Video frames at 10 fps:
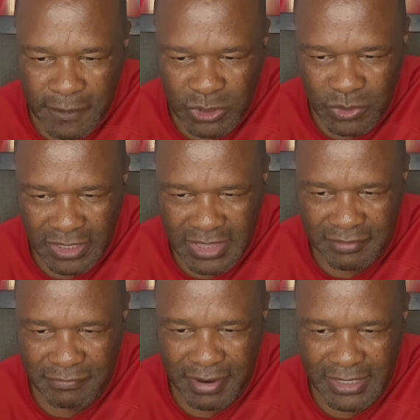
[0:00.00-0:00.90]
during the
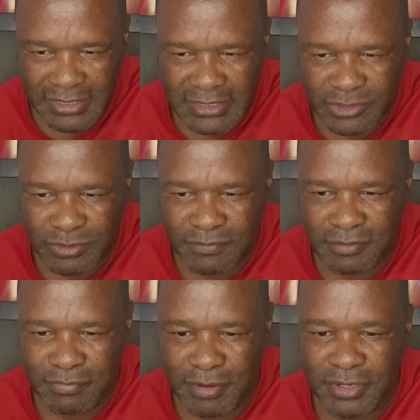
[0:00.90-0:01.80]
validity of the
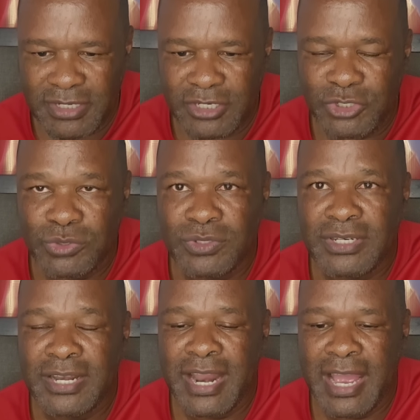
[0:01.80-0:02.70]
permit issued.
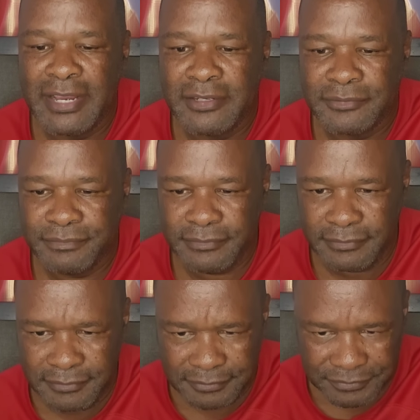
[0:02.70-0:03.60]
9.
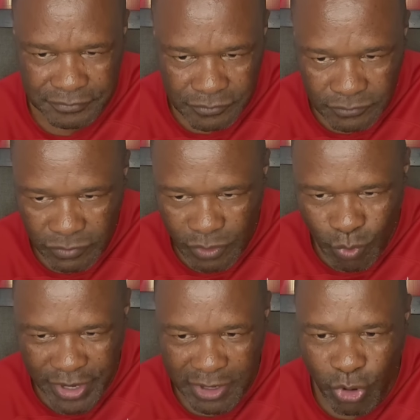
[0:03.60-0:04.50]

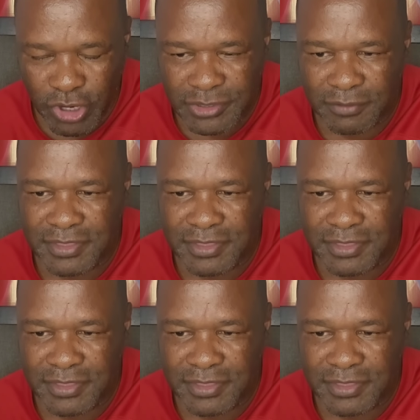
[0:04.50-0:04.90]
When a holder of